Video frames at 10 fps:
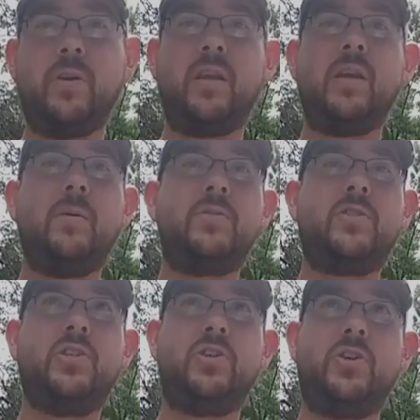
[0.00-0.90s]
when it comes
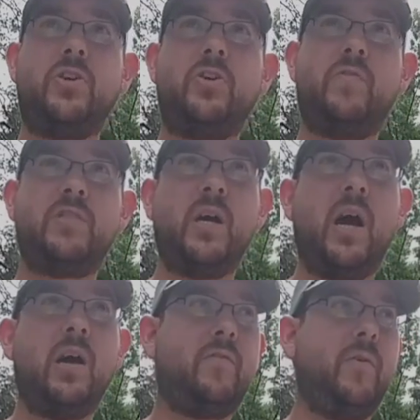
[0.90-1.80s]
to your
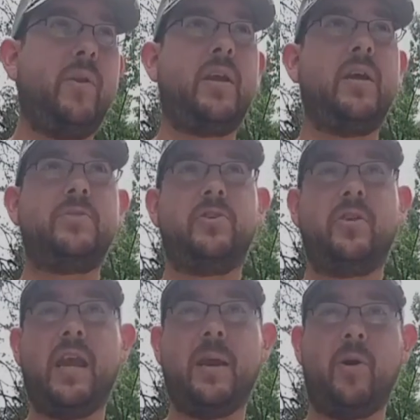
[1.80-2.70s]
photography, when it comes to your
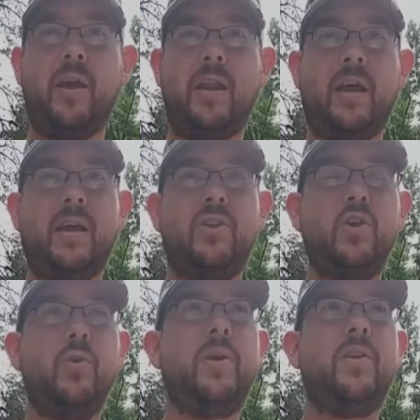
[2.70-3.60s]
camera in a
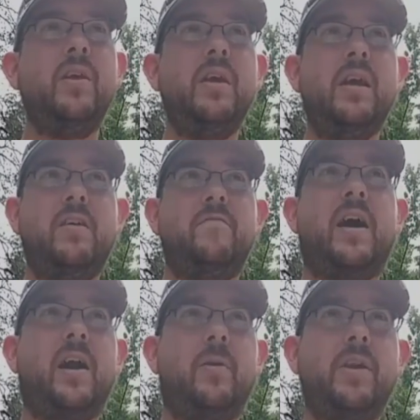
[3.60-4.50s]
humid
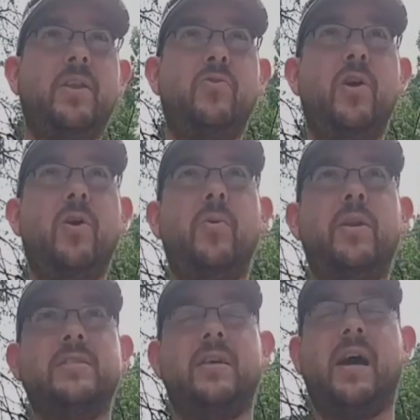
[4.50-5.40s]
environment. You know
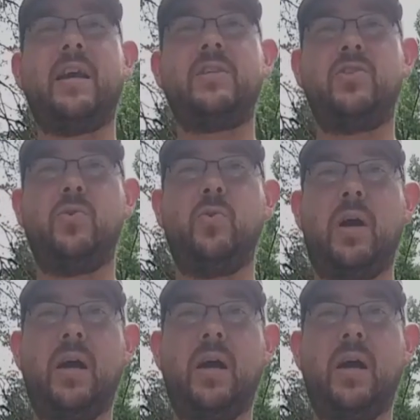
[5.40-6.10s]
what it's like to